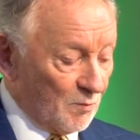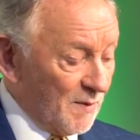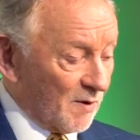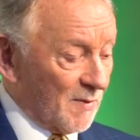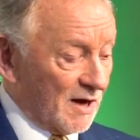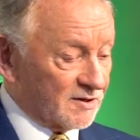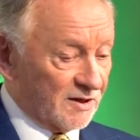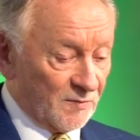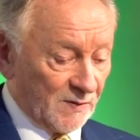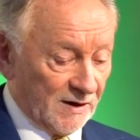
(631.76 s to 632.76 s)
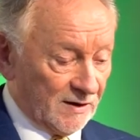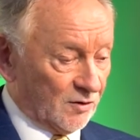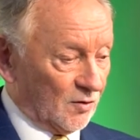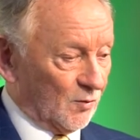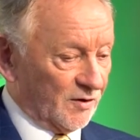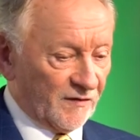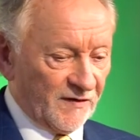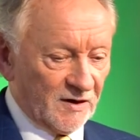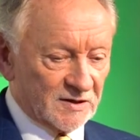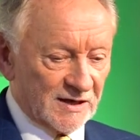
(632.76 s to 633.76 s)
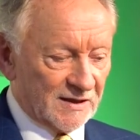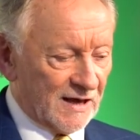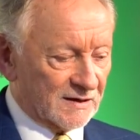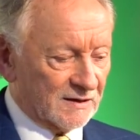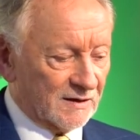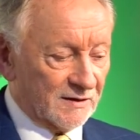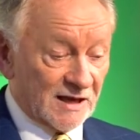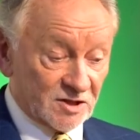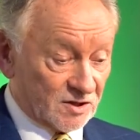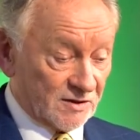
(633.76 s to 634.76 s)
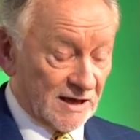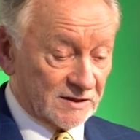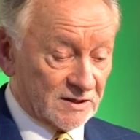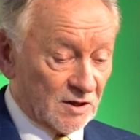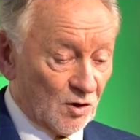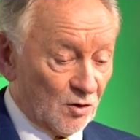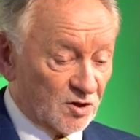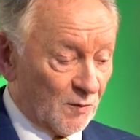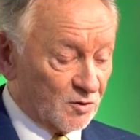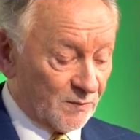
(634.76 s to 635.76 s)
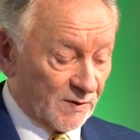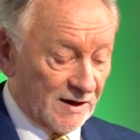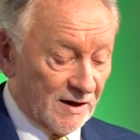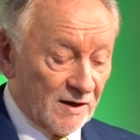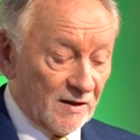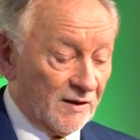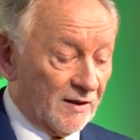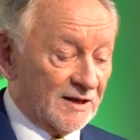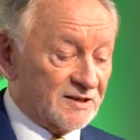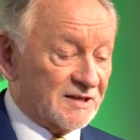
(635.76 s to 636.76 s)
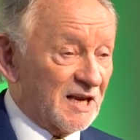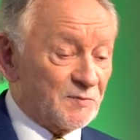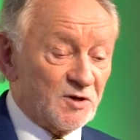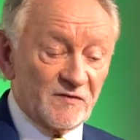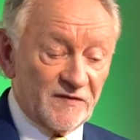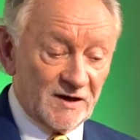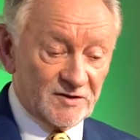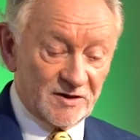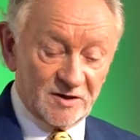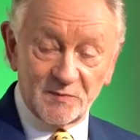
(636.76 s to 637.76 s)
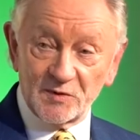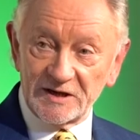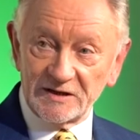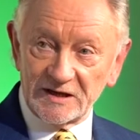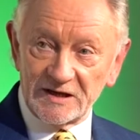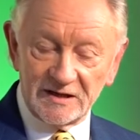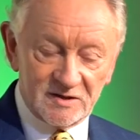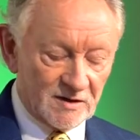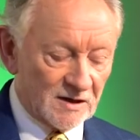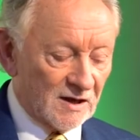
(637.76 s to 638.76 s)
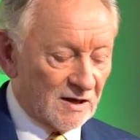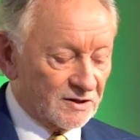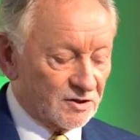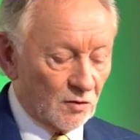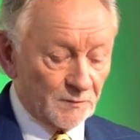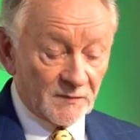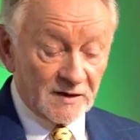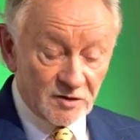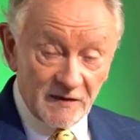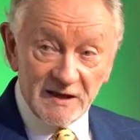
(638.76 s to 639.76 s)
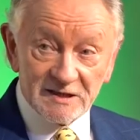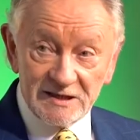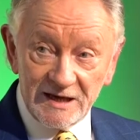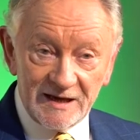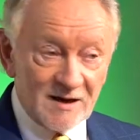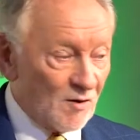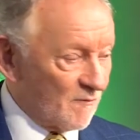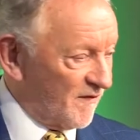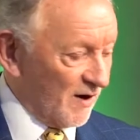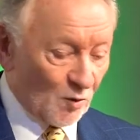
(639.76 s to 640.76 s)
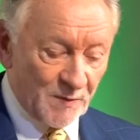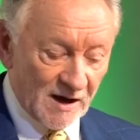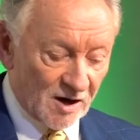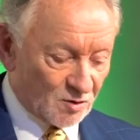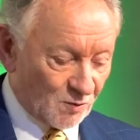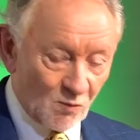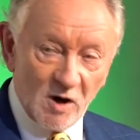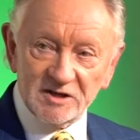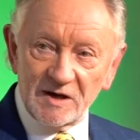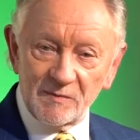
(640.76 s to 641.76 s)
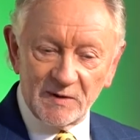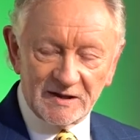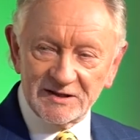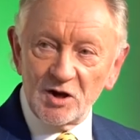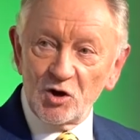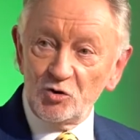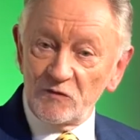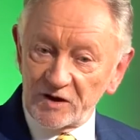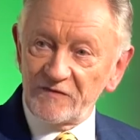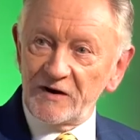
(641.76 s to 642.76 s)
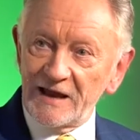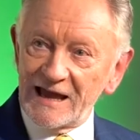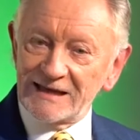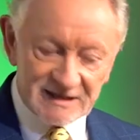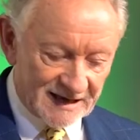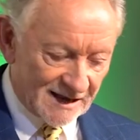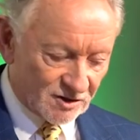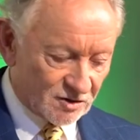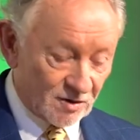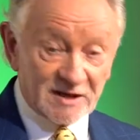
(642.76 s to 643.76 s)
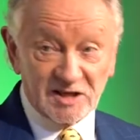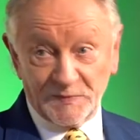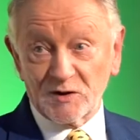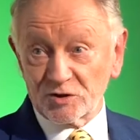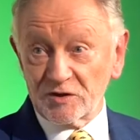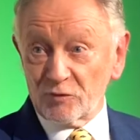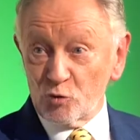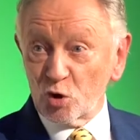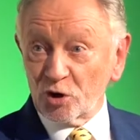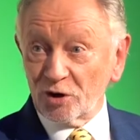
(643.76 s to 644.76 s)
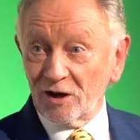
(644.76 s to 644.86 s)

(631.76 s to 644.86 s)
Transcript: people imagine that you play, you know, with your fingers like that. That's, that's, you're supposed to play it's the tips of your fingers that are supposed to hit the keys, yes. right? So to this day, fellow pianos will watch Alan play and say, You've got a very high stance. That's uh, just because of the ruler.